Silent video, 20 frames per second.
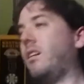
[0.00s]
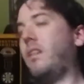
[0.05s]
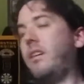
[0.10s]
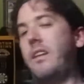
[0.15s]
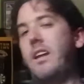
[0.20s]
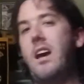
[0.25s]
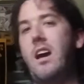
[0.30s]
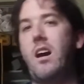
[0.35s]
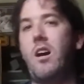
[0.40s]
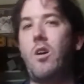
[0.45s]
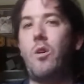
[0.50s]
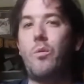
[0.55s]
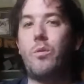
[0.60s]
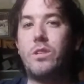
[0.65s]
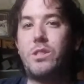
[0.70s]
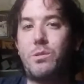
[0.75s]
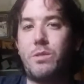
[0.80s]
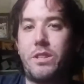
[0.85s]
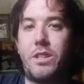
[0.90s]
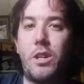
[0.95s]
Now we're
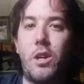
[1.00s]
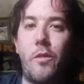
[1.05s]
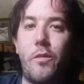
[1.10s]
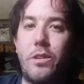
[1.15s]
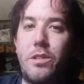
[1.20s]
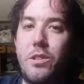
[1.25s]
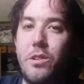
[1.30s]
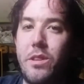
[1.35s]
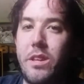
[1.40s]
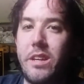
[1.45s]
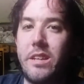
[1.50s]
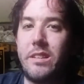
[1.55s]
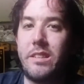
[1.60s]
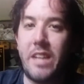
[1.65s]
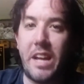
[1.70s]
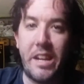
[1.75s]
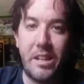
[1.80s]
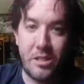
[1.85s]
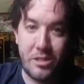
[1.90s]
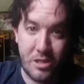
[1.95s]
switching over to the
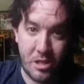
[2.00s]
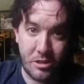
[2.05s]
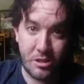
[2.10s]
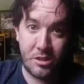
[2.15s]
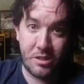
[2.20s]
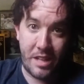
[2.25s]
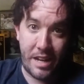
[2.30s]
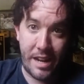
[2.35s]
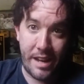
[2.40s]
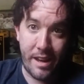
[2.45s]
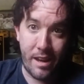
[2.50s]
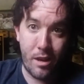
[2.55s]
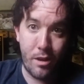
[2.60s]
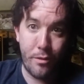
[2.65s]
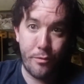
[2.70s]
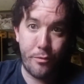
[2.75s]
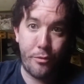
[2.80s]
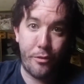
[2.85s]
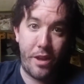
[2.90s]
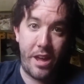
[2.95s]
Adidas jerseys that I
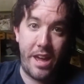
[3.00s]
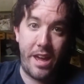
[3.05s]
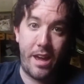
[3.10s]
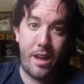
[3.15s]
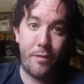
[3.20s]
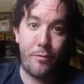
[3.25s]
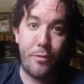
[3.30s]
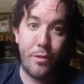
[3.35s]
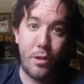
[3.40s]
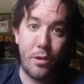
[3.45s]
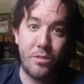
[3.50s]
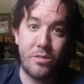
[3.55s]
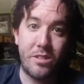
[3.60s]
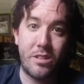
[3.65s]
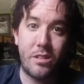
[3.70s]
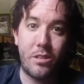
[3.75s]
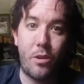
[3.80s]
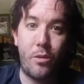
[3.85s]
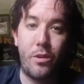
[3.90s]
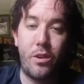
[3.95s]
have, and for those that
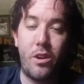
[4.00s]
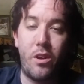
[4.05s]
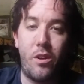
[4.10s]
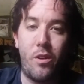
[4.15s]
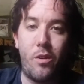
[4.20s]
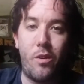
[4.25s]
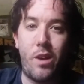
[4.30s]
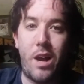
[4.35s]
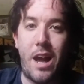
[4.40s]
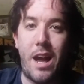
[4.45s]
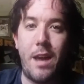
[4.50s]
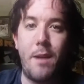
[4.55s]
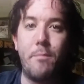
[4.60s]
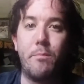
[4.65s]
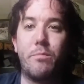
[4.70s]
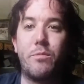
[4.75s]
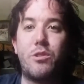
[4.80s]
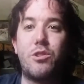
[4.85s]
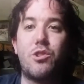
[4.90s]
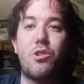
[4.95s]
don't know,
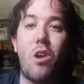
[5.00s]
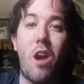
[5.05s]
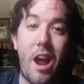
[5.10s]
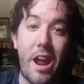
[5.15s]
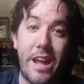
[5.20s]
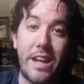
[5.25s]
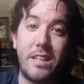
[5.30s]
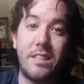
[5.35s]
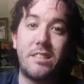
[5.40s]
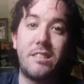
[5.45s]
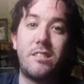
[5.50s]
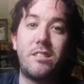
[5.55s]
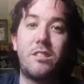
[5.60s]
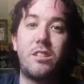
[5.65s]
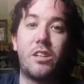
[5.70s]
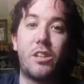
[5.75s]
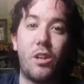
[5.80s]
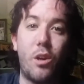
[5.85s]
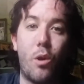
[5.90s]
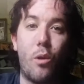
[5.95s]
I'm trying
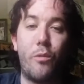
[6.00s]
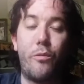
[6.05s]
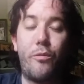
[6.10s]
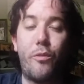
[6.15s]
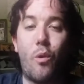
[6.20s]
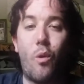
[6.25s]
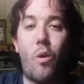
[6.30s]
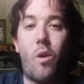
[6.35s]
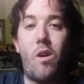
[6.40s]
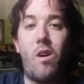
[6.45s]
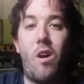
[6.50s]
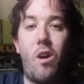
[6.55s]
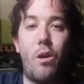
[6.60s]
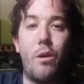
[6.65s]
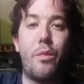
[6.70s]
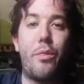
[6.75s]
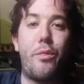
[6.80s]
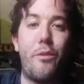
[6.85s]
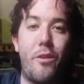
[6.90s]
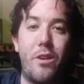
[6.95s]
to go for all
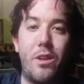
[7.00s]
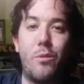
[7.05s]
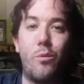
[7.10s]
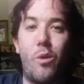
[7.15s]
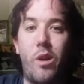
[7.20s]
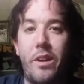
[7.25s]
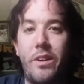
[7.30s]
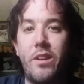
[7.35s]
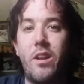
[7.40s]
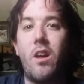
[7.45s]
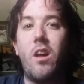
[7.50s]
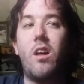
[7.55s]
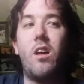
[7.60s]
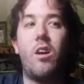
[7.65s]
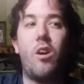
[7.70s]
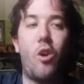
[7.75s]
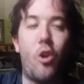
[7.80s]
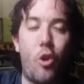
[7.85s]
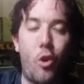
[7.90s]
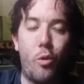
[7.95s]
31
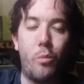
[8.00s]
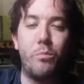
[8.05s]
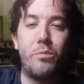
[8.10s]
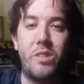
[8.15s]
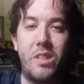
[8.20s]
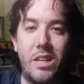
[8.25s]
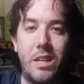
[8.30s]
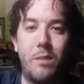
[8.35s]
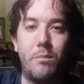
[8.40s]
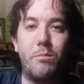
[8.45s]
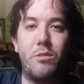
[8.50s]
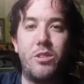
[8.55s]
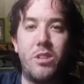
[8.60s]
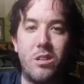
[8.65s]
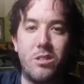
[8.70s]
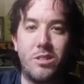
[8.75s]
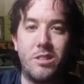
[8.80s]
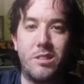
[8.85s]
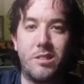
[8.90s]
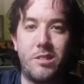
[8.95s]
home team
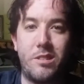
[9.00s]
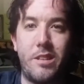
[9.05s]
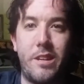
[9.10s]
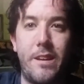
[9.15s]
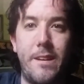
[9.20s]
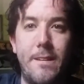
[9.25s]
jerseys.